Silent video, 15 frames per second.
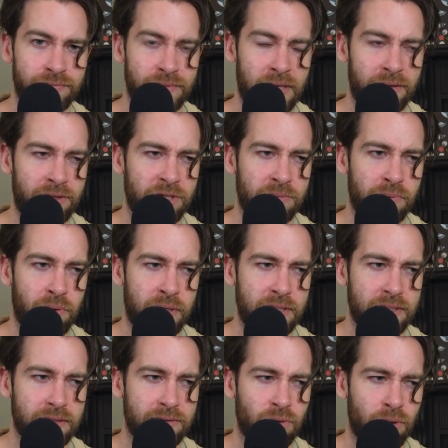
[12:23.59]
at this
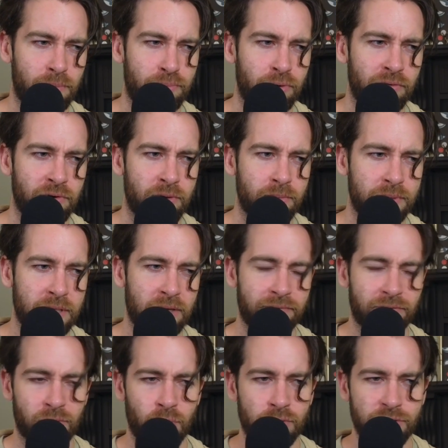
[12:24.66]
point, or proven himself
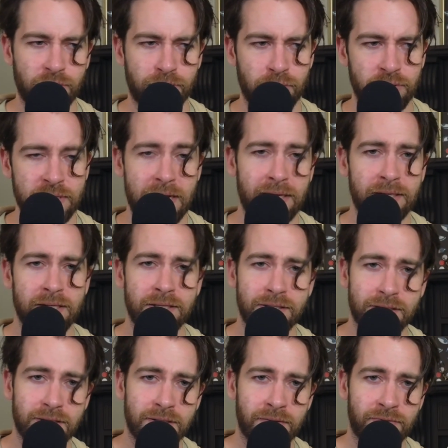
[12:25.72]
a worthy
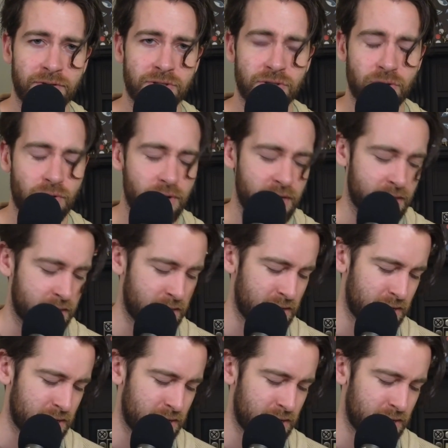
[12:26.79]
protagonist of this story,